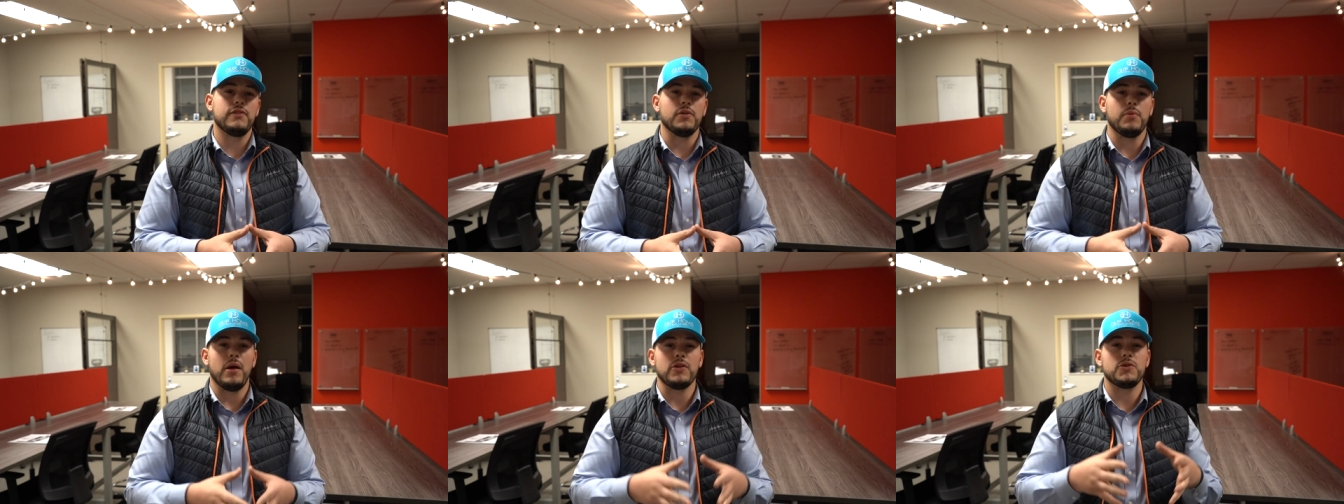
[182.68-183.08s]

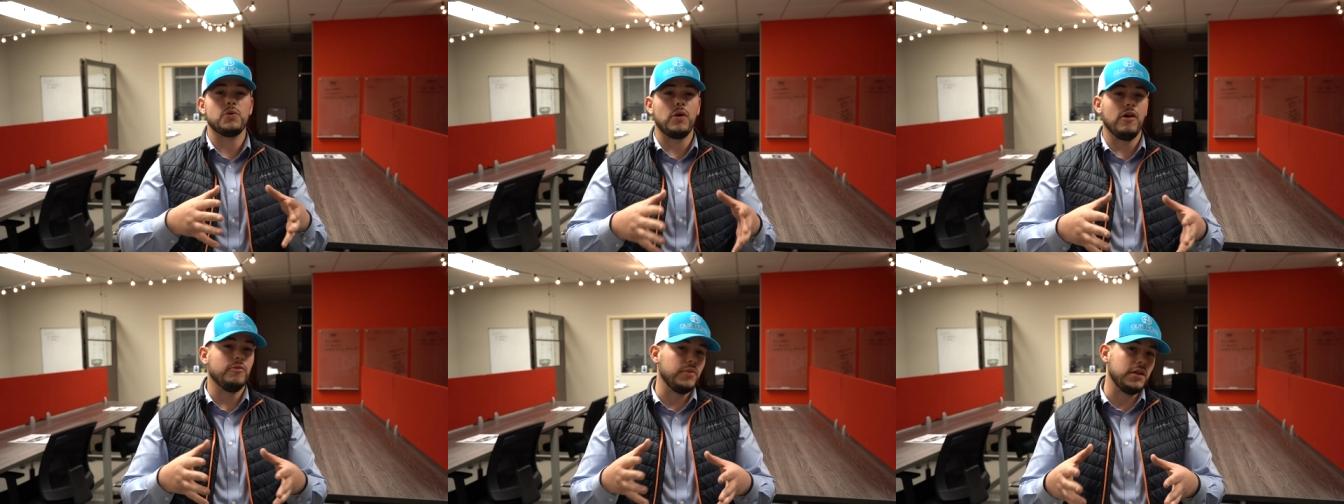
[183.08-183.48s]
for about
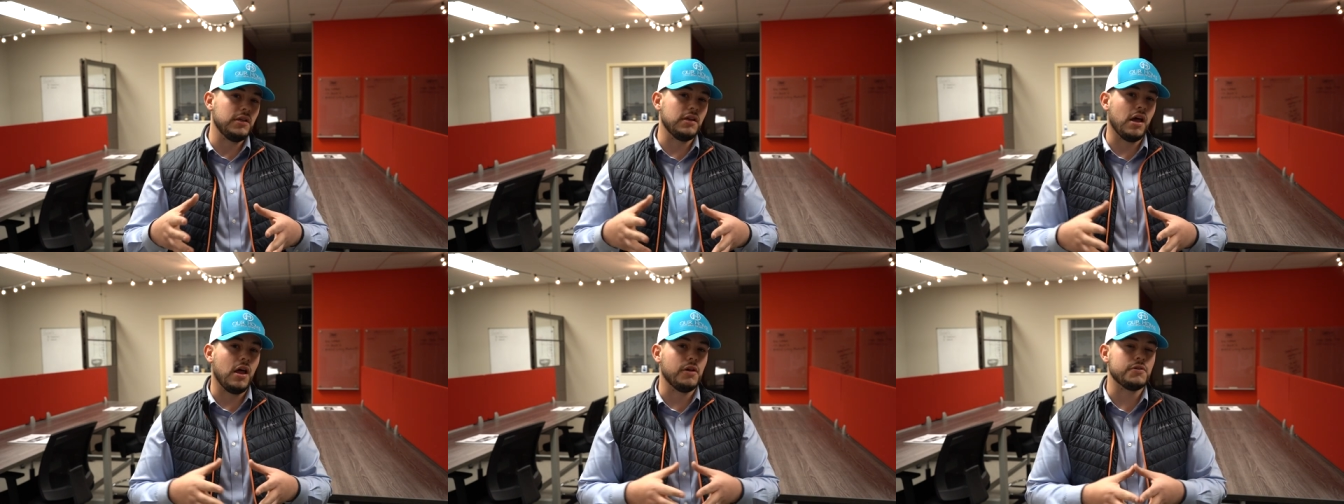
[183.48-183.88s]
12 million
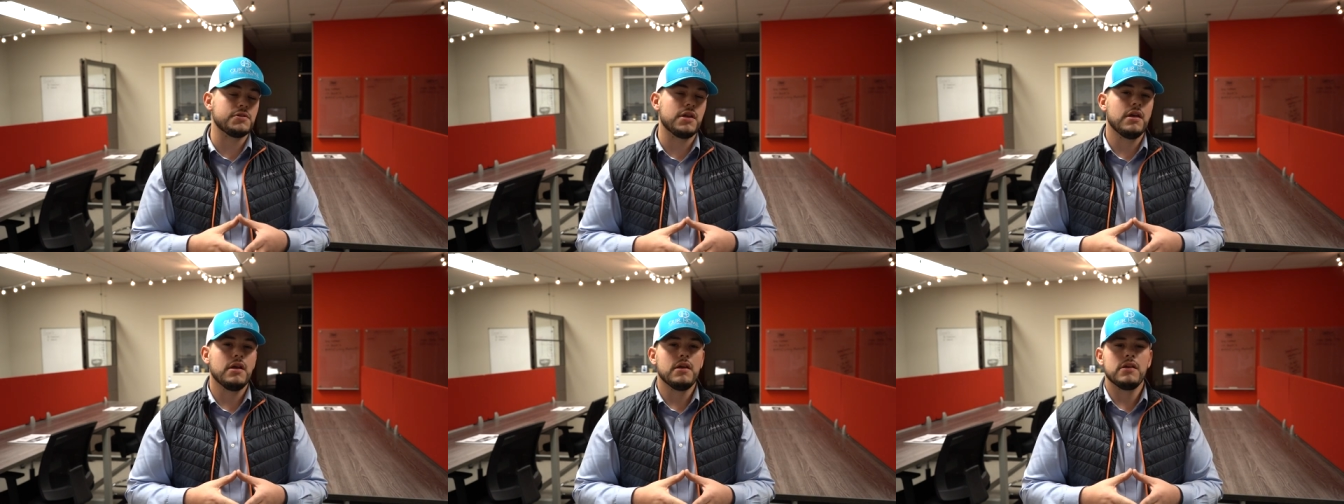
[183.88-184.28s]
dollars
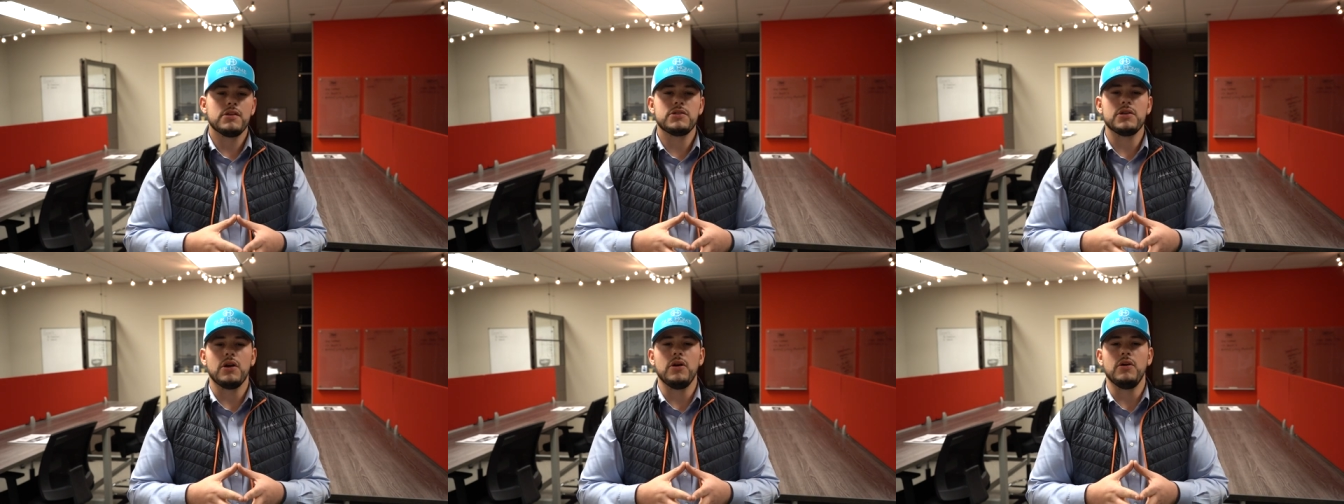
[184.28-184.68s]

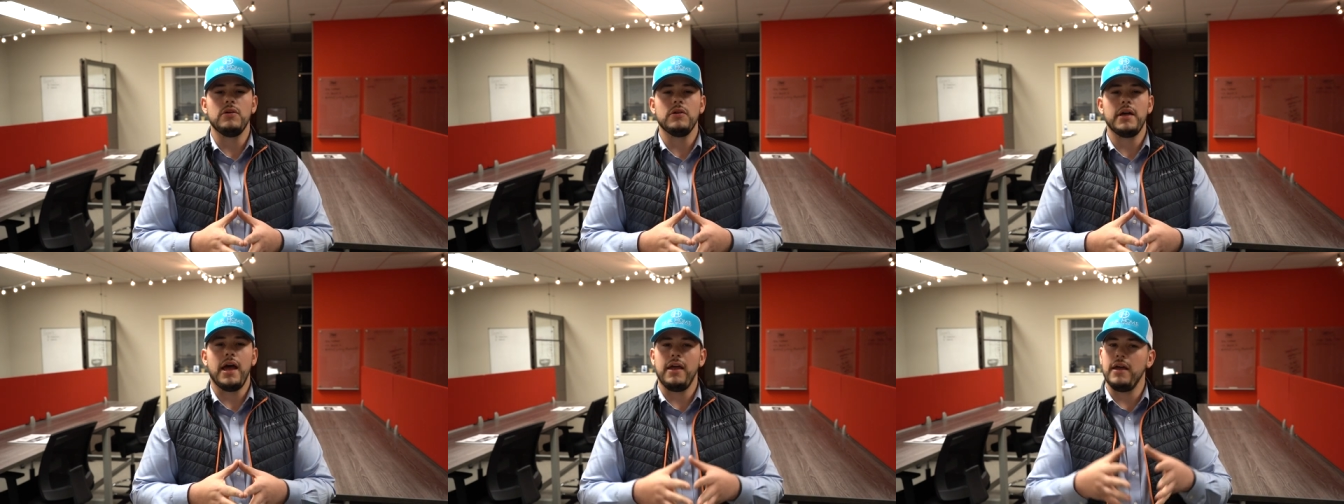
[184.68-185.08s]

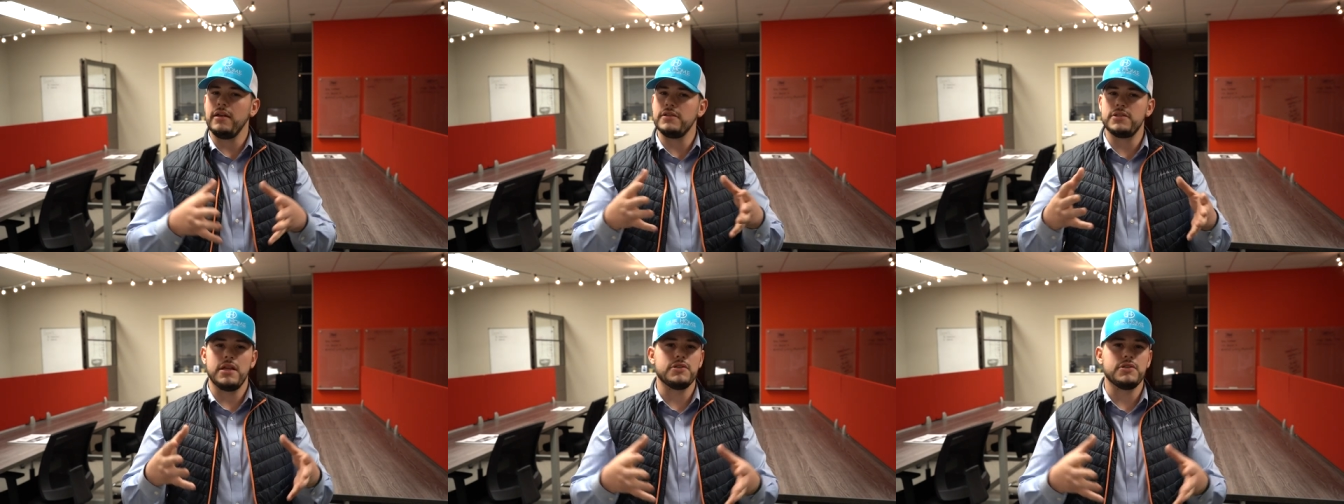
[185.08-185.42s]
so it's,